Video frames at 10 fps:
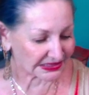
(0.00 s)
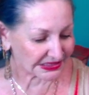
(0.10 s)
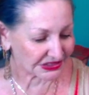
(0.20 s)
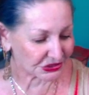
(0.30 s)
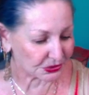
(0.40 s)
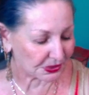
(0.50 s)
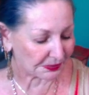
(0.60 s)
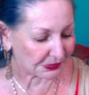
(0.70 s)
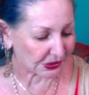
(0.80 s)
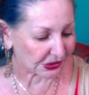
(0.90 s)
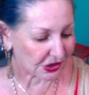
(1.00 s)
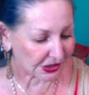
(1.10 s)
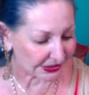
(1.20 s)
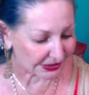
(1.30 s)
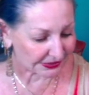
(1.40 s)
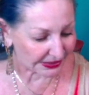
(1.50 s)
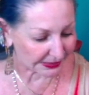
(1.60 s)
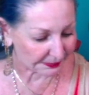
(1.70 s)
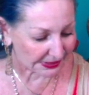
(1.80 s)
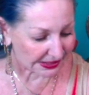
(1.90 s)
Let's do one more card on
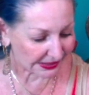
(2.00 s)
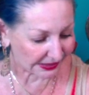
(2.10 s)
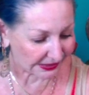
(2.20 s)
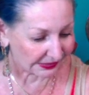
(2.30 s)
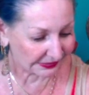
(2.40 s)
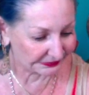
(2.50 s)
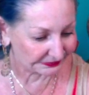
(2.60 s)
there, Pentacle.